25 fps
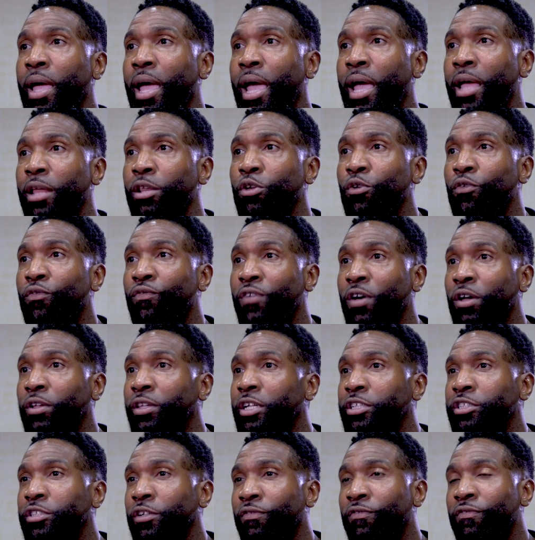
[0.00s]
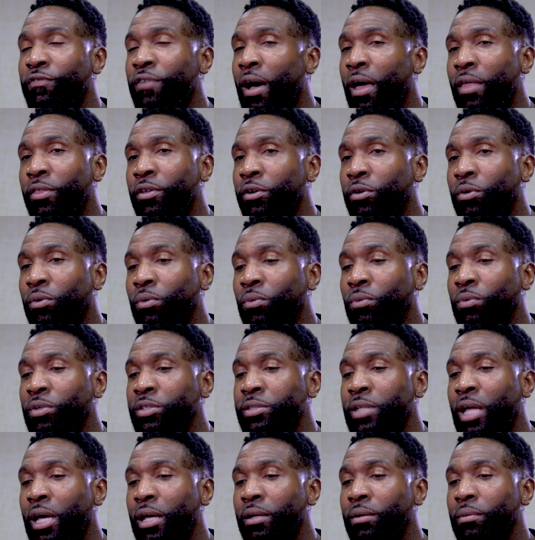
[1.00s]
and you felt that your father
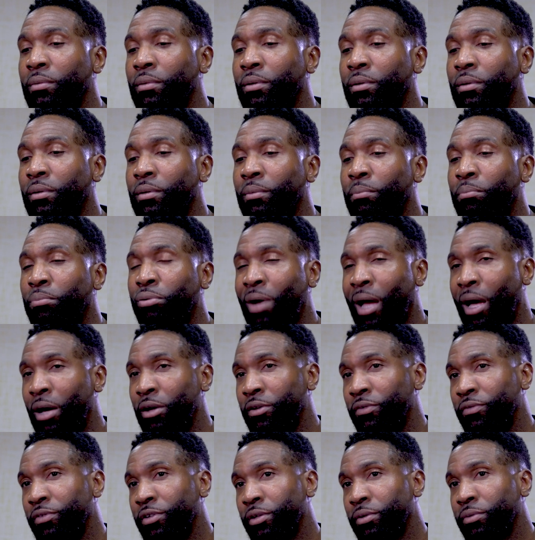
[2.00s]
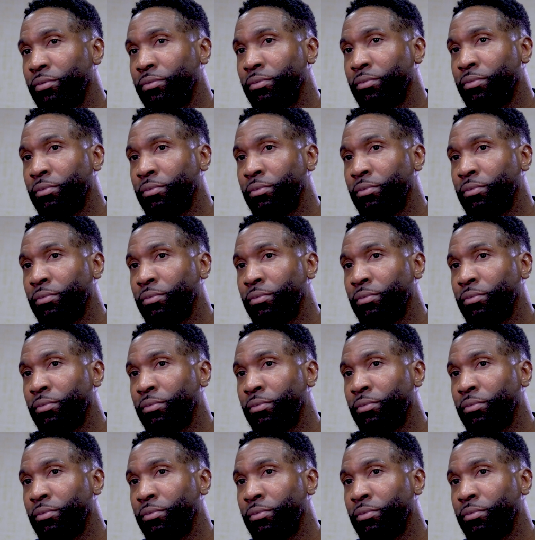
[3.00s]
was not proud of you,